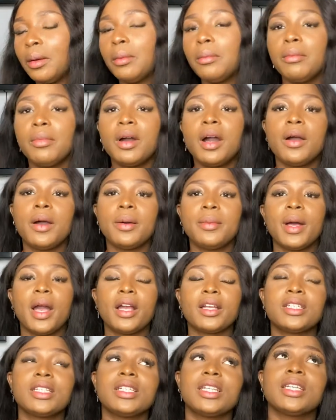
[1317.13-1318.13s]
but I'm
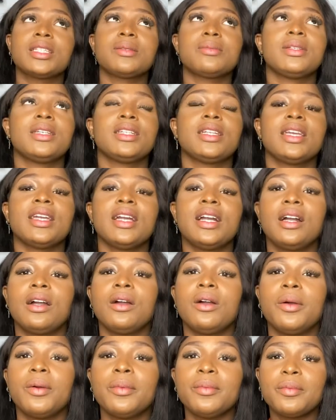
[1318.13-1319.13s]
actually explaining
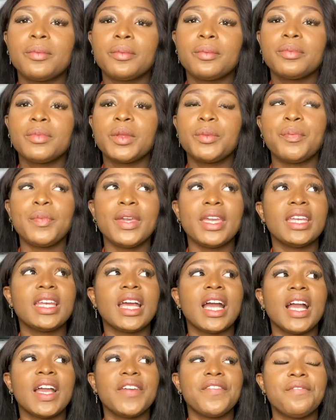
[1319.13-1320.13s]
how the pain
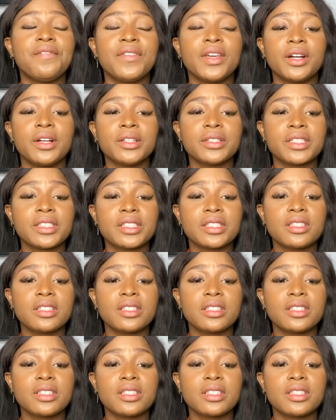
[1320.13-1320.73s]
I felt